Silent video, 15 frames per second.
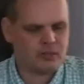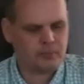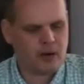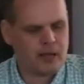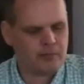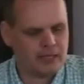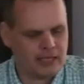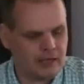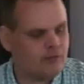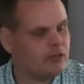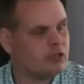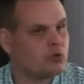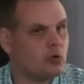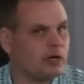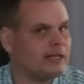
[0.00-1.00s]
probably give you
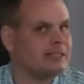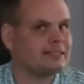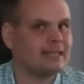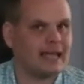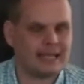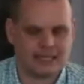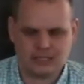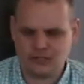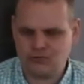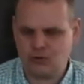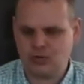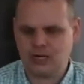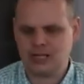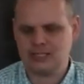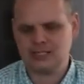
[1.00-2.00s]
20 seconds
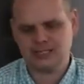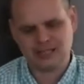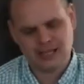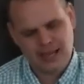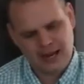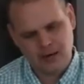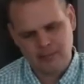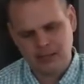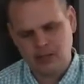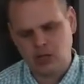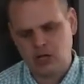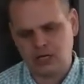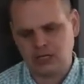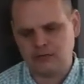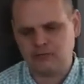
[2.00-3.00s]
for because it's a hair bit
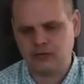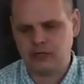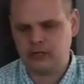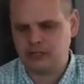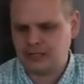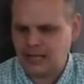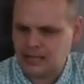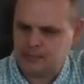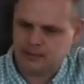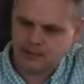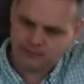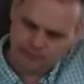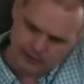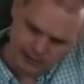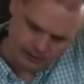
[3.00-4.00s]
longer for your
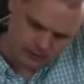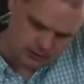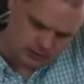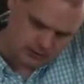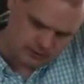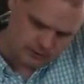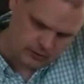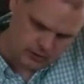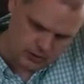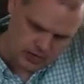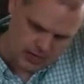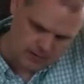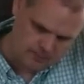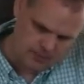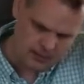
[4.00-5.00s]
typing fingers if you're
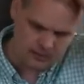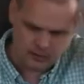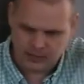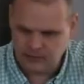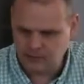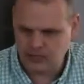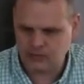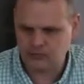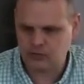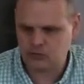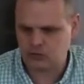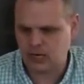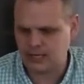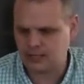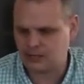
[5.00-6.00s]
typing or even if you're
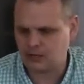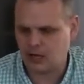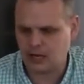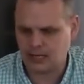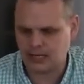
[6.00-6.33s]
trying to talk